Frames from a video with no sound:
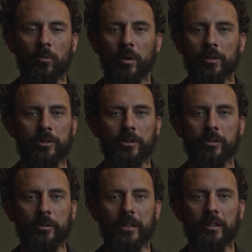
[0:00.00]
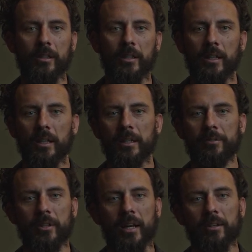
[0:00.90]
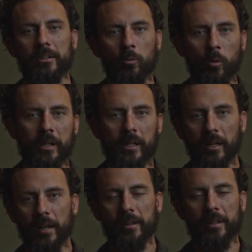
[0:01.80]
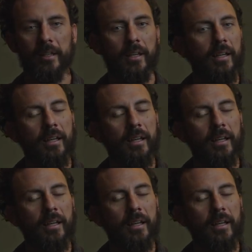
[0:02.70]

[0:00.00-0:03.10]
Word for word: What else are you doing uh, if you're not out there working other than